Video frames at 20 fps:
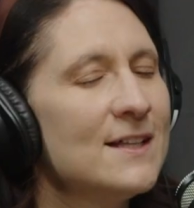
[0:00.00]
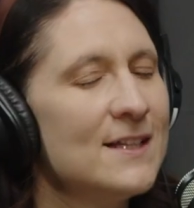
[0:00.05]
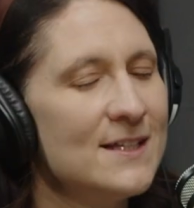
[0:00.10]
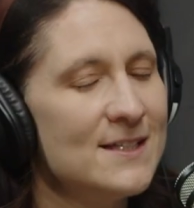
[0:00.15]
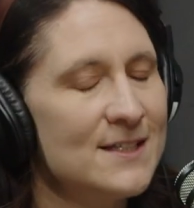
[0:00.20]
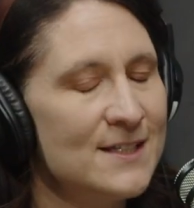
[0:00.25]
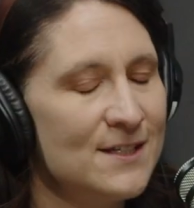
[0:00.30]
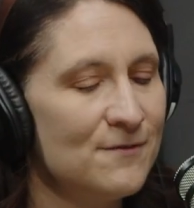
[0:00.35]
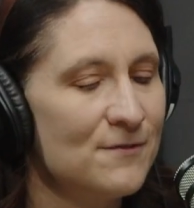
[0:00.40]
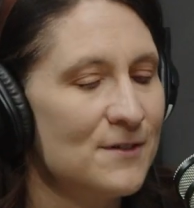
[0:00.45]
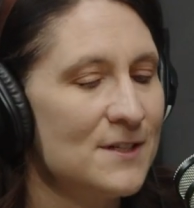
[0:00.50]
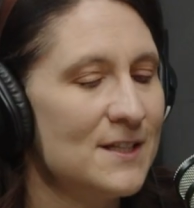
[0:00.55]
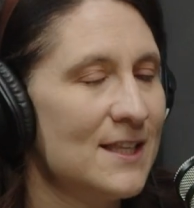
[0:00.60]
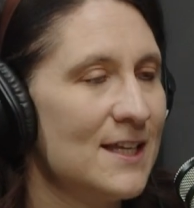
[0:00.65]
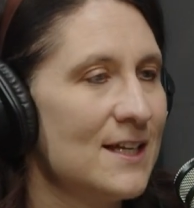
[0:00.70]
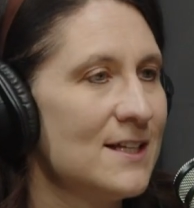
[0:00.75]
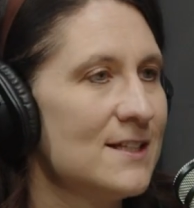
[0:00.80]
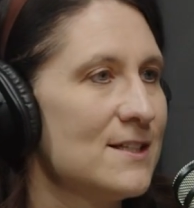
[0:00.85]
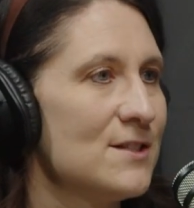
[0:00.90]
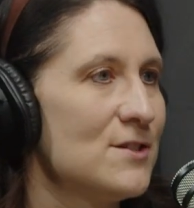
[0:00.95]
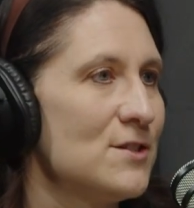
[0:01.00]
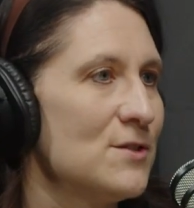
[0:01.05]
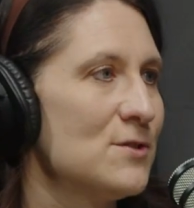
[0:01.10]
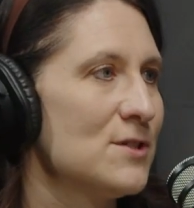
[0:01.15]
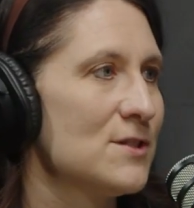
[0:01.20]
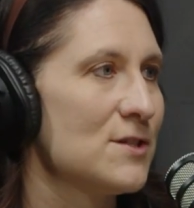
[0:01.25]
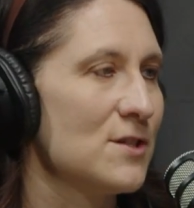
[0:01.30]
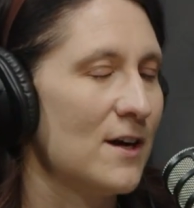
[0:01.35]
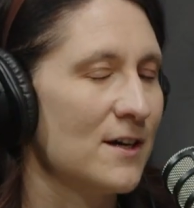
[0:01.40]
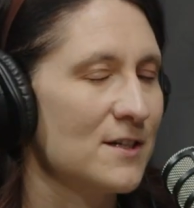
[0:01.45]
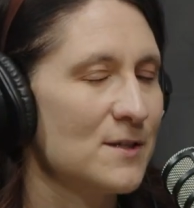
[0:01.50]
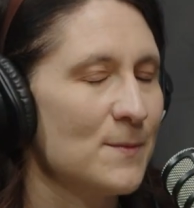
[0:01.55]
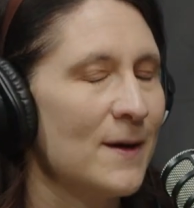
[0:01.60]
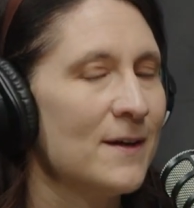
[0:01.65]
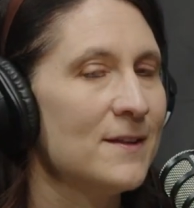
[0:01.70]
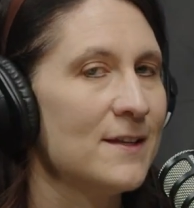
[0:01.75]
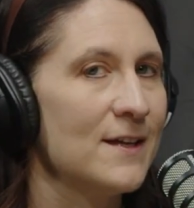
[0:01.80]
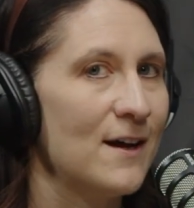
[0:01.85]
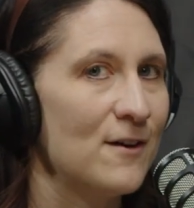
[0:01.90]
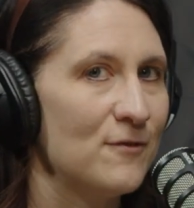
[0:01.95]
different things that you just talked
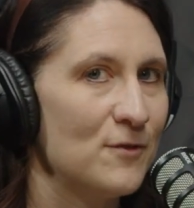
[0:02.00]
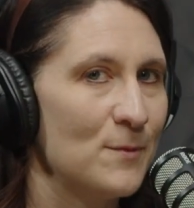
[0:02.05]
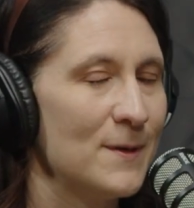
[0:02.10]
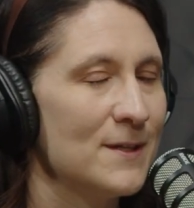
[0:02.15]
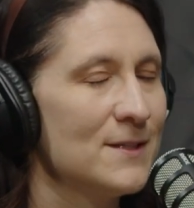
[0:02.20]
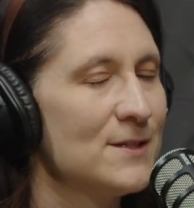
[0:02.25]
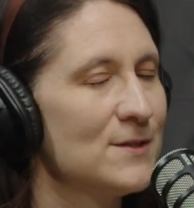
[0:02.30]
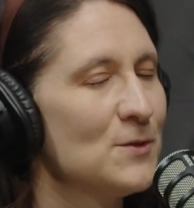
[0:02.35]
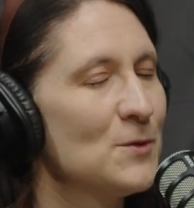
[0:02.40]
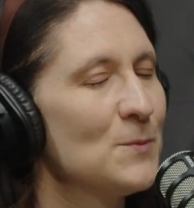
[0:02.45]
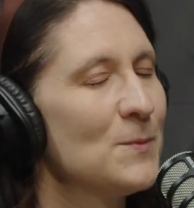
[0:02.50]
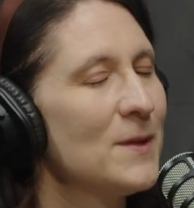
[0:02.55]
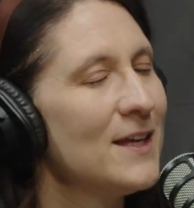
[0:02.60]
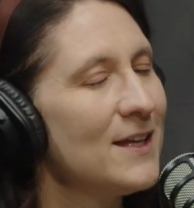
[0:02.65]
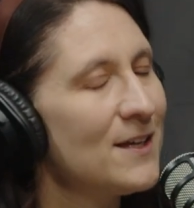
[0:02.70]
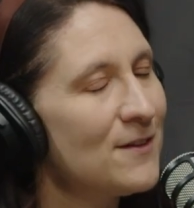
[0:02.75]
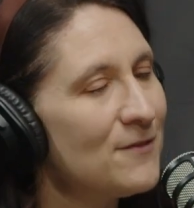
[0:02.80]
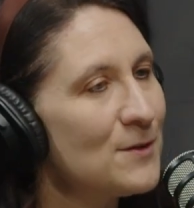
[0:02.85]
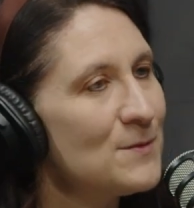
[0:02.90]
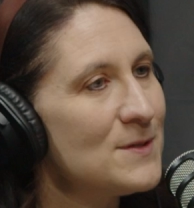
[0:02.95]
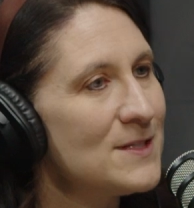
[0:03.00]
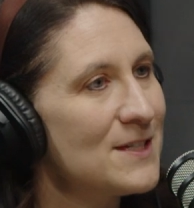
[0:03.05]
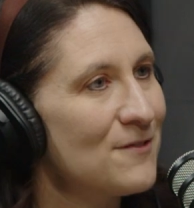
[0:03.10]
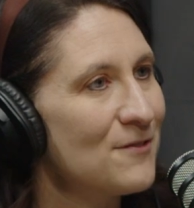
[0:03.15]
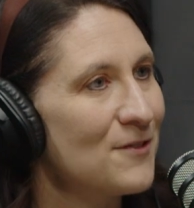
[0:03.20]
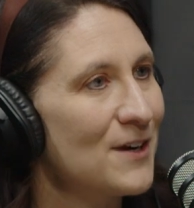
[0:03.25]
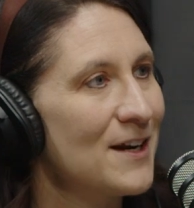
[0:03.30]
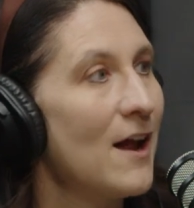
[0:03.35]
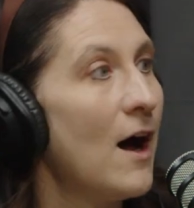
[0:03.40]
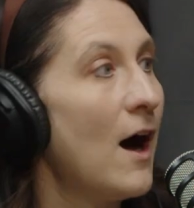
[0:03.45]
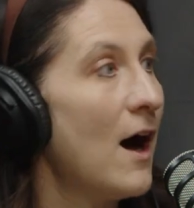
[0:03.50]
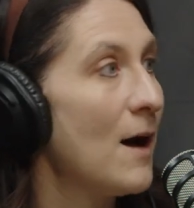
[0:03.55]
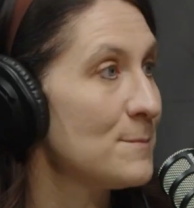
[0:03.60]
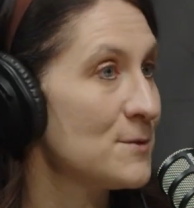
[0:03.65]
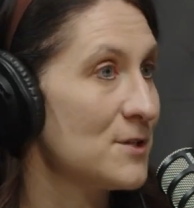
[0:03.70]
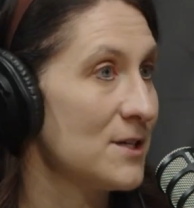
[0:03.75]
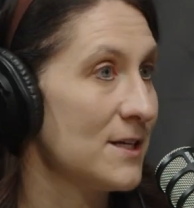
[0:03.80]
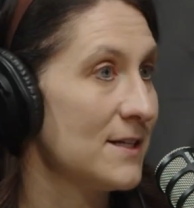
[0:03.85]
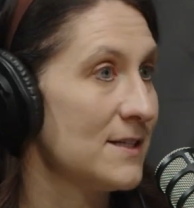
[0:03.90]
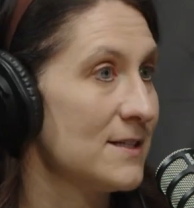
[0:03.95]
about, the alphabet soup, they give you different
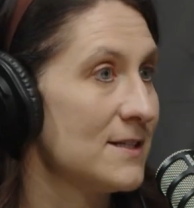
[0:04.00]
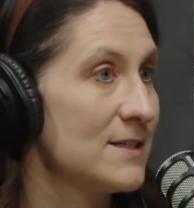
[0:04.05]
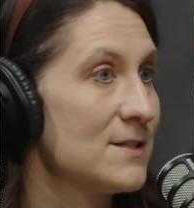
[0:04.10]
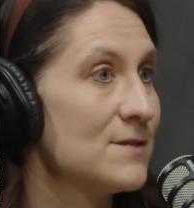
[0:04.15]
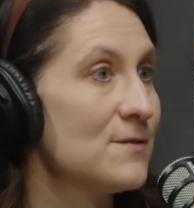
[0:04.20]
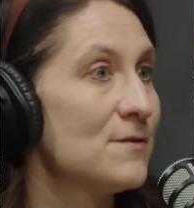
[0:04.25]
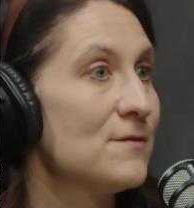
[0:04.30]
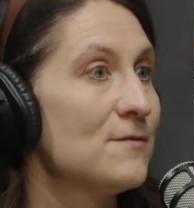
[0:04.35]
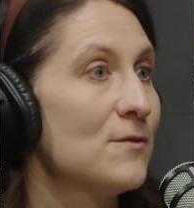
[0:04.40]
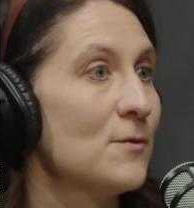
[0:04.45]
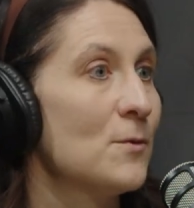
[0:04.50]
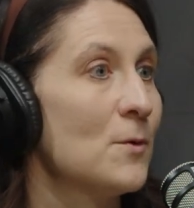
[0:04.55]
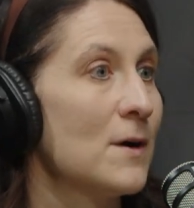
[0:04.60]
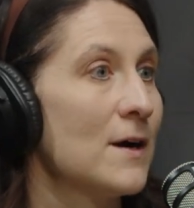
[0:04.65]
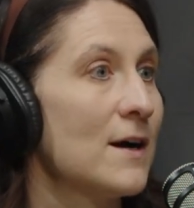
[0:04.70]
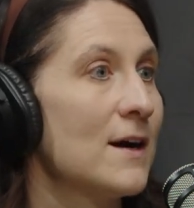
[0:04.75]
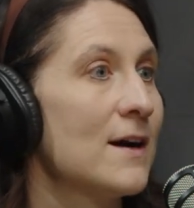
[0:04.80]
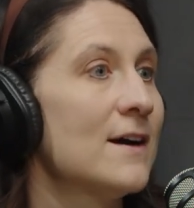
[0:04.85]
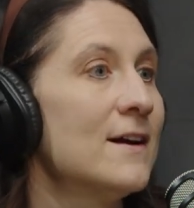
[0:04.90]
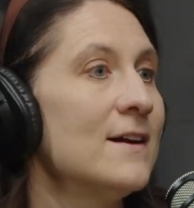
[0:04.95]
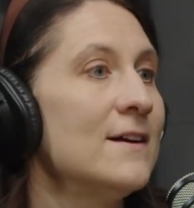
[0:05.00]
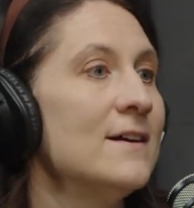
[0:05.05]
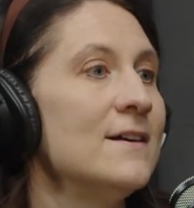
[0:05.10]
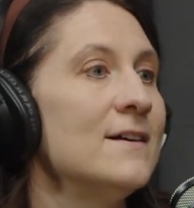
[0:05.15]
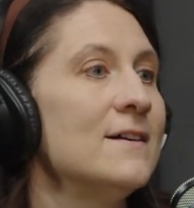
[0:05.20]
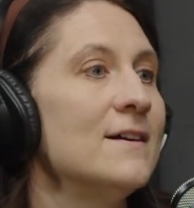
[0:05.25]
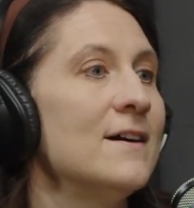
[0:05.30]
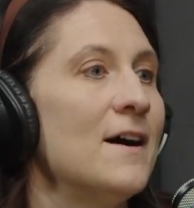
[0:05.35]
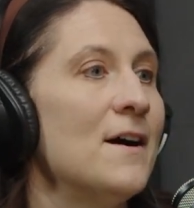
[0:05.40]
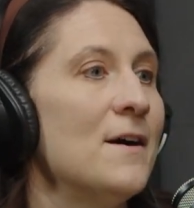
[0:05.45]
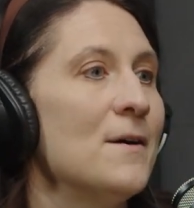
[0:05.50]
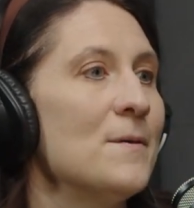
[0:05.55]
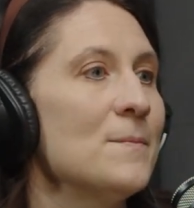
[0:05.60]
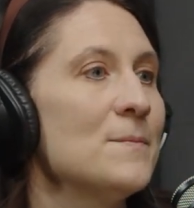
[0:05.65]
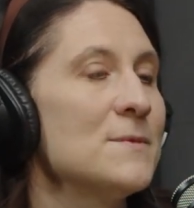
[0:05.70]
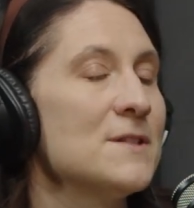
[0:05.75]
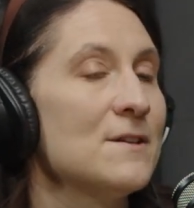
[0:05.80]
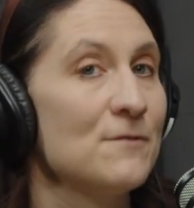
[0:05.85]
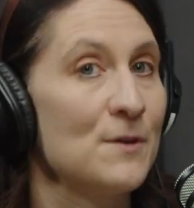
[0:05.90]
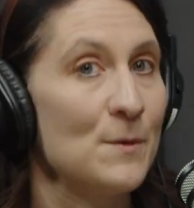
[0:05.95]
options for
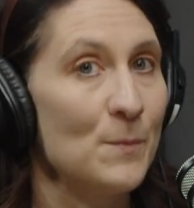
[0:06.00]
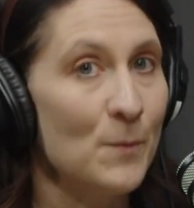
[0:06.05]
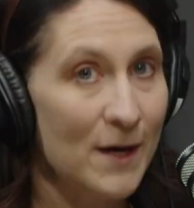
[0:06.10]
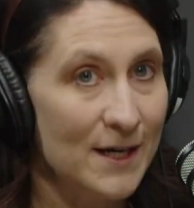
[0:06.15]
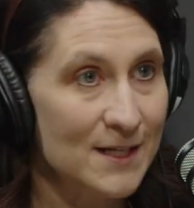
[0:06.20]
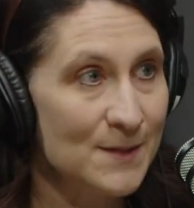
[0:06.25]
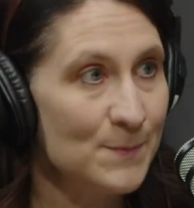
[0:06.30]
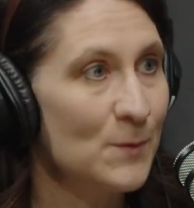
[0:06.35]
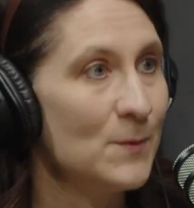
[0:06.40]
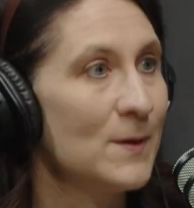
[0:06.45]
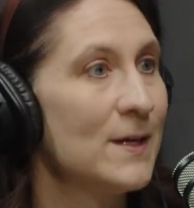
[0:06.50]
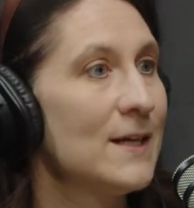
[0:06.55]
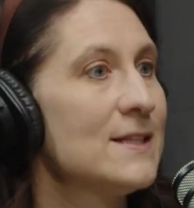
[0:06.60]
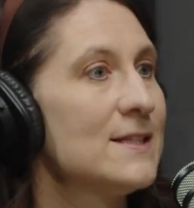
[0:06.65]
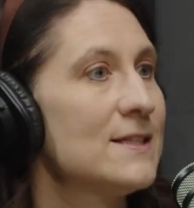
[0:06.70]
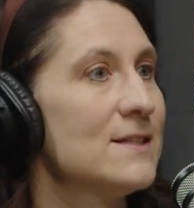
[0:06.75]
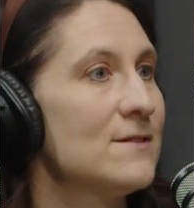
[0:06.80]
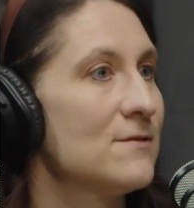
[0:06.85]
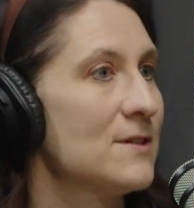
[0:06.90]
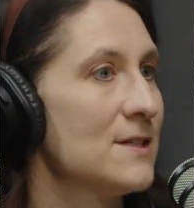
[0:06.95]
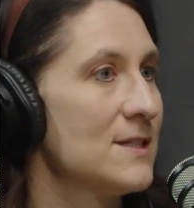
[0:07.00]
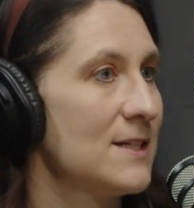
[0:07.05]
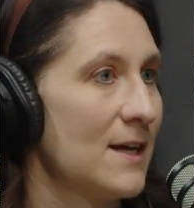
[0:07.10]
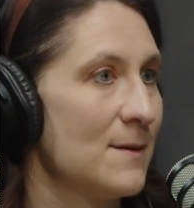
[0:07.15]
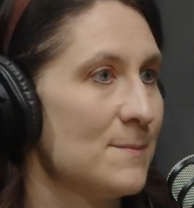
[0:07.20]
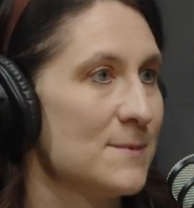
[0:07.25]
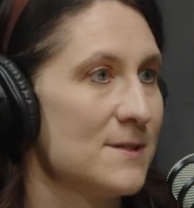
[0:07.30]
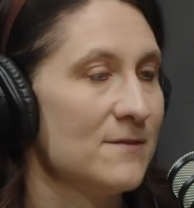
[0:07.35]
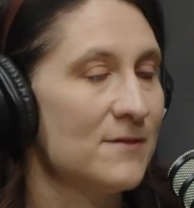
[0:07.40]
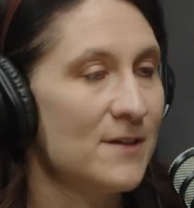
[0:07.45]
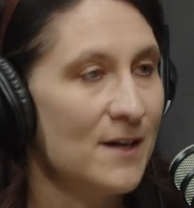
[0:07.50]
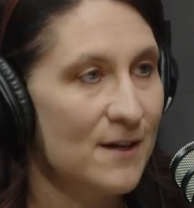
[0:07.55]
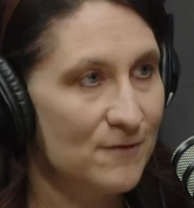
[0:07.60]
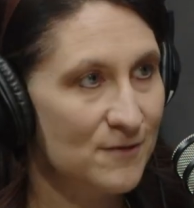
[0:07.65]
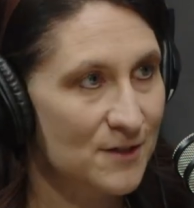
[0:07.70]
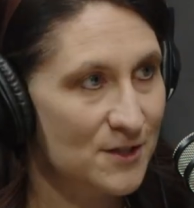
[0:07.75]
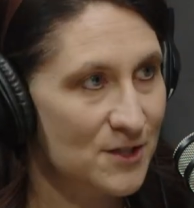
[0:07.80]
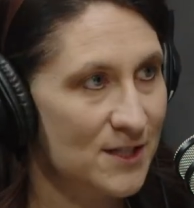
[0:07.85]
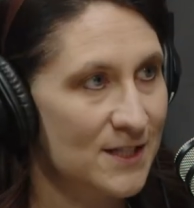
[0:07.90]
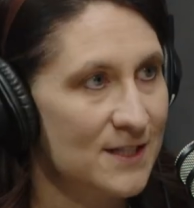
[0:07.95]
different price points, different types of
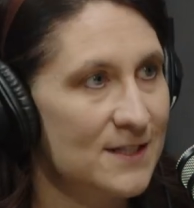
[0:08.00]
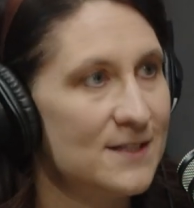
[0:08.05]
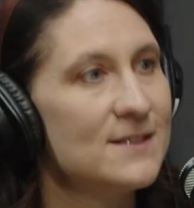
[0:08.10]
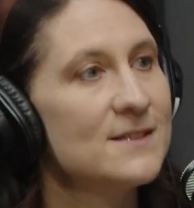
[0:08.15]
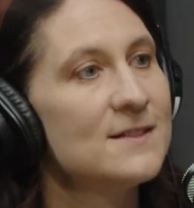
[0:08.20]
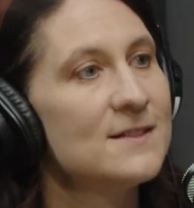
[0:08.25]
coverages.